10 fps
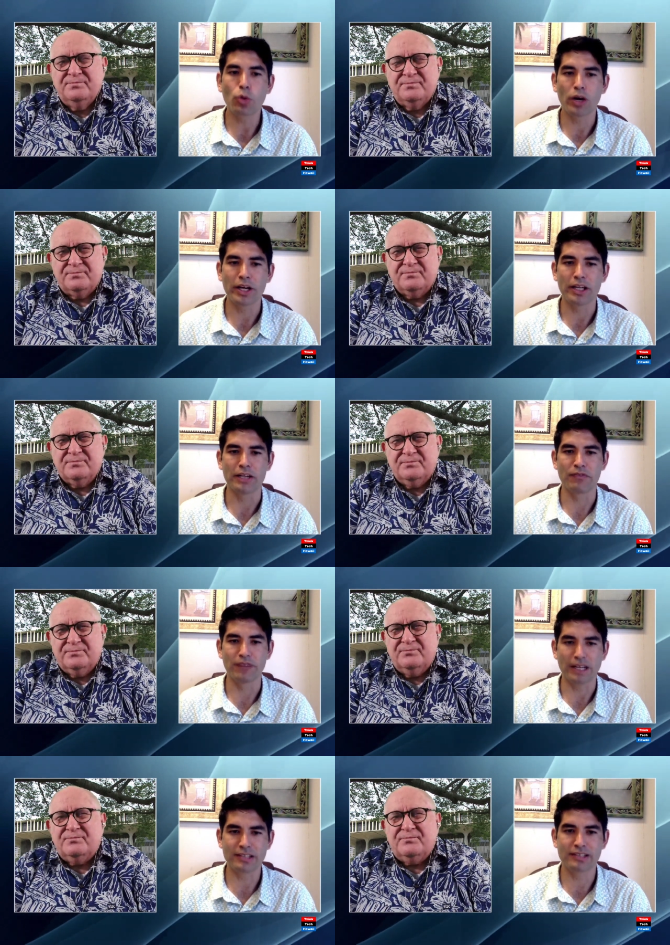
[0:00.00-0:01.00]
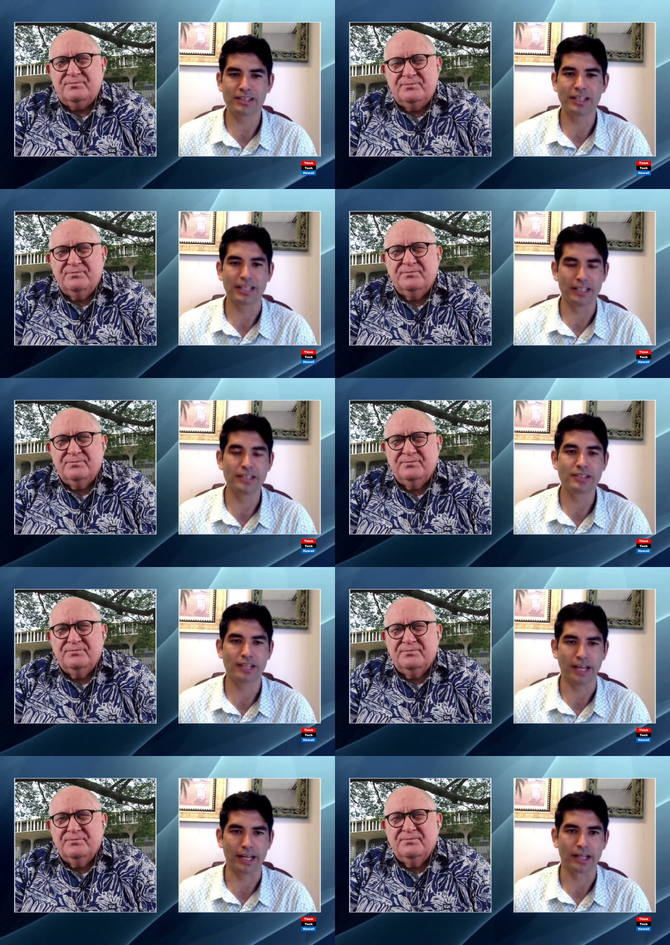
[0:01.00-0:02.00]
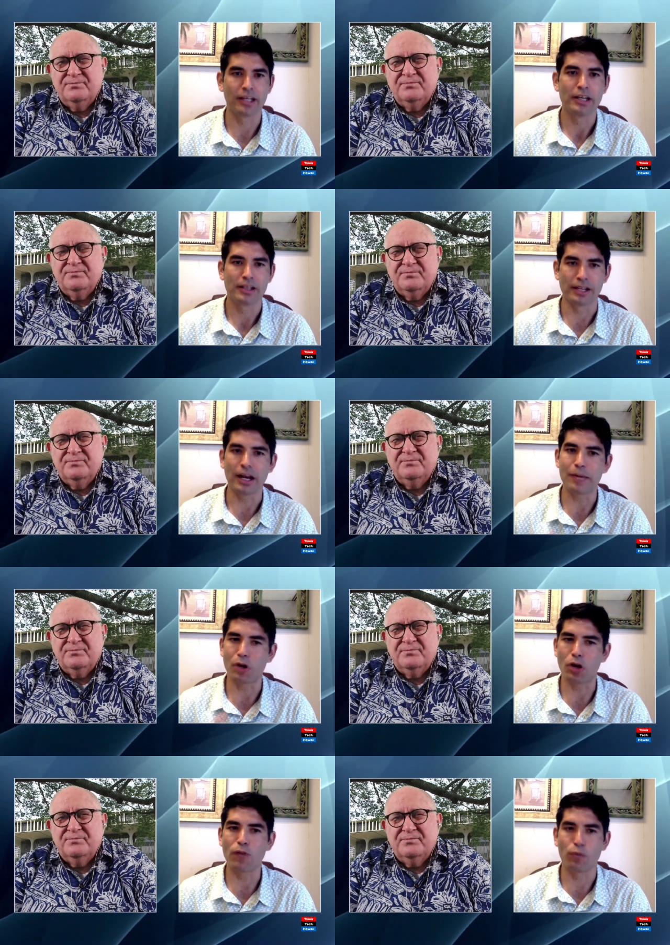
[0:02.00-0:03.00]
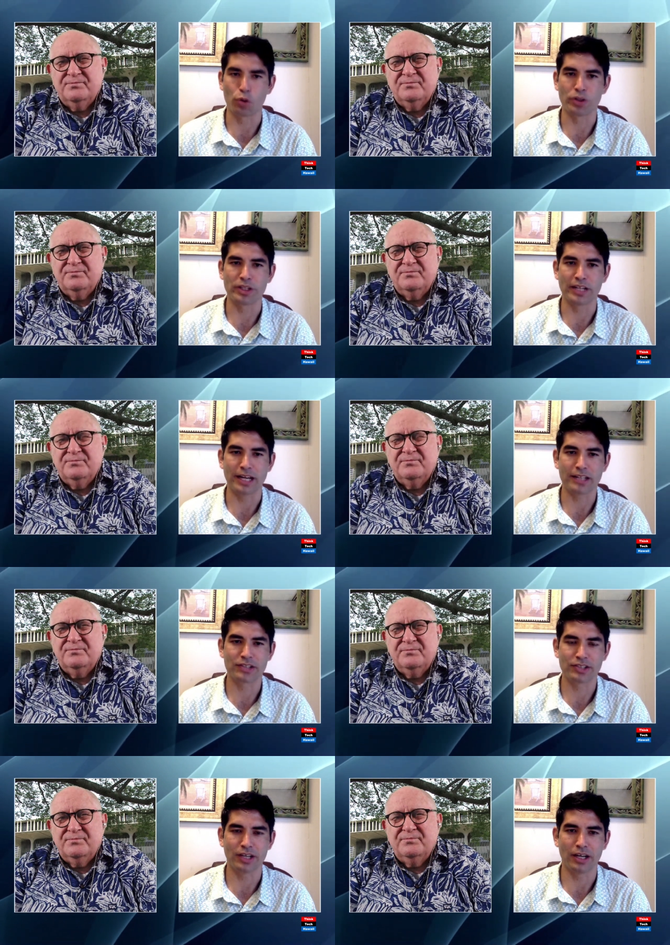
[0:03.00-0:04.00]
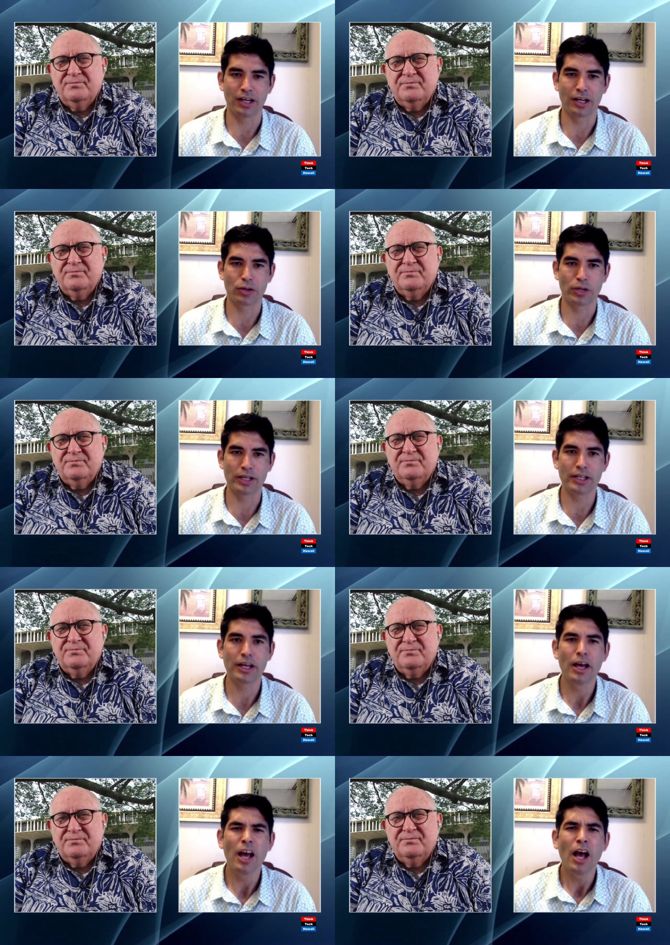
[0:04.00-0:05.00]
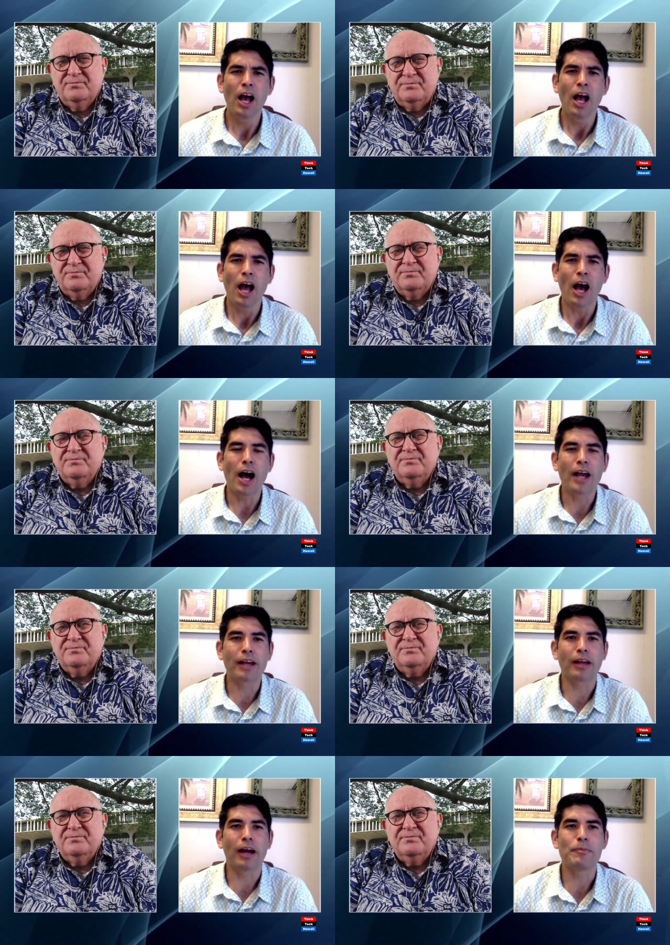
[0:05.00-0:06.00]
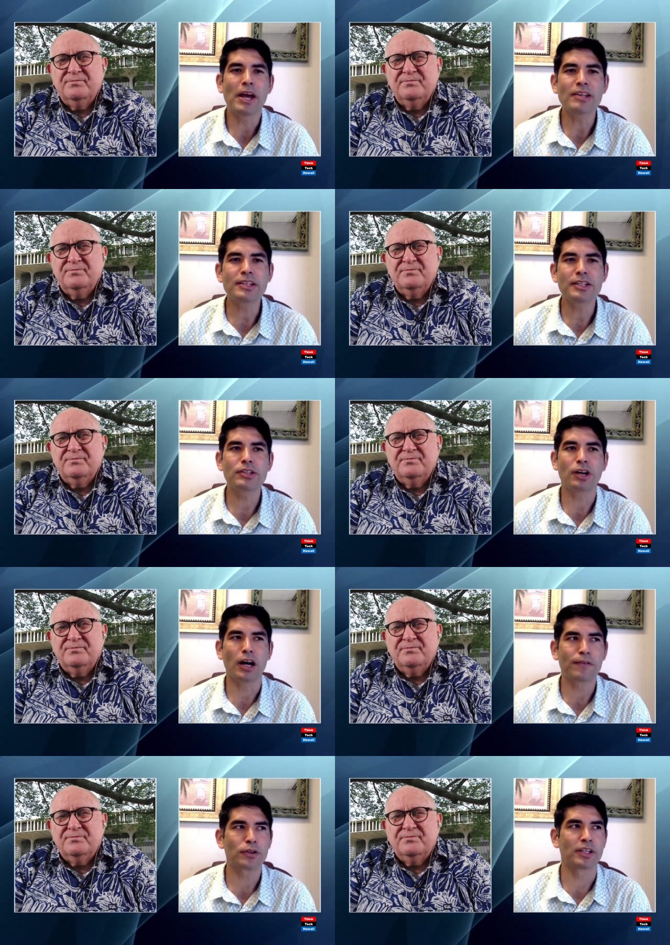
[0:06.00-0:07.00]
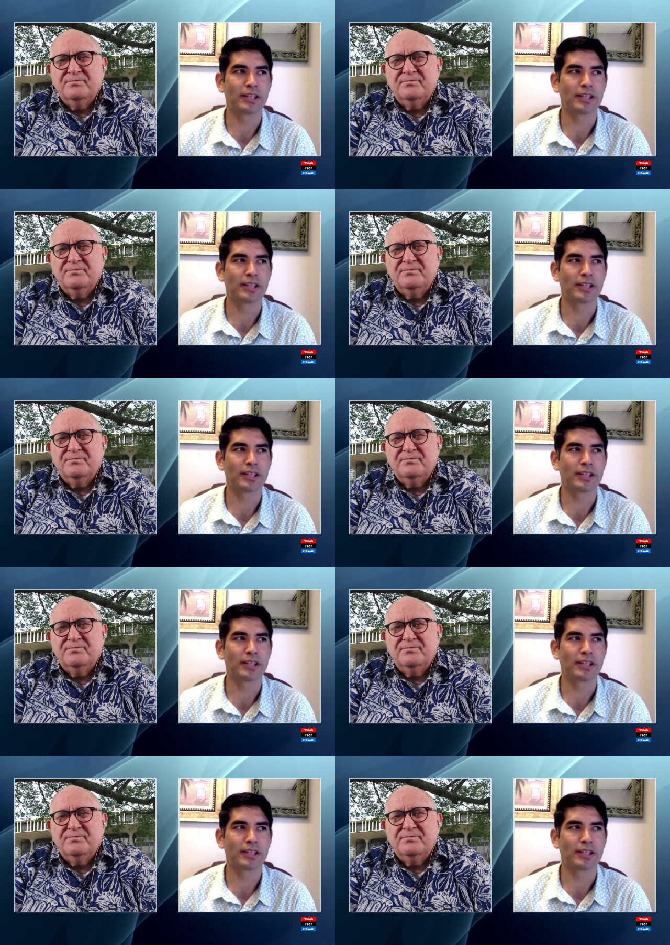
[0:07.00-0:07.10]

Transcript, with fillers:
Speaker 1: in Hawaii investing in tech, then I'm all for the tax uh, credit. I, I'm hesitant to offer